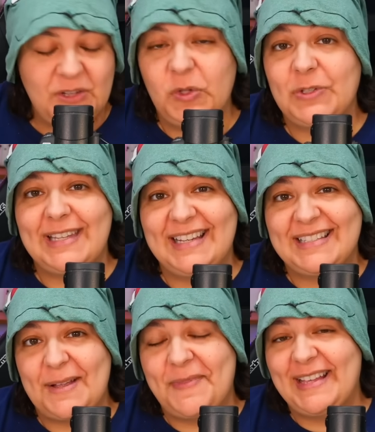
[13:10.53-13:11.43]
looks like
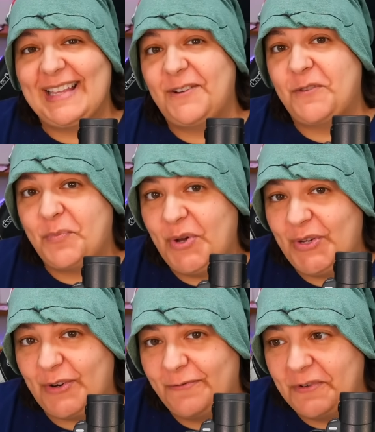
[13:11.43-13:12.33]
something that if you put
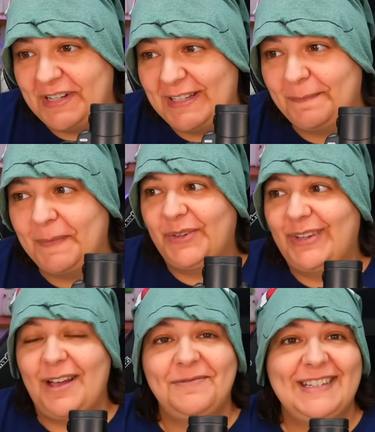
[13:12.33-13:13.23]
your foot in,
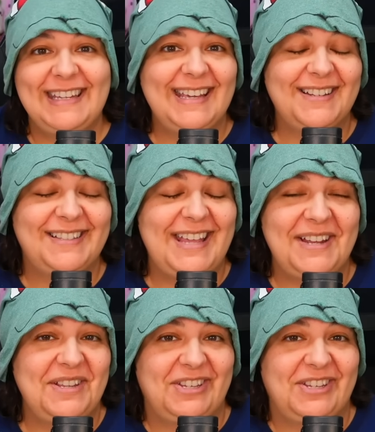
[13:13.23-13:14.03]
you have to get a tetanus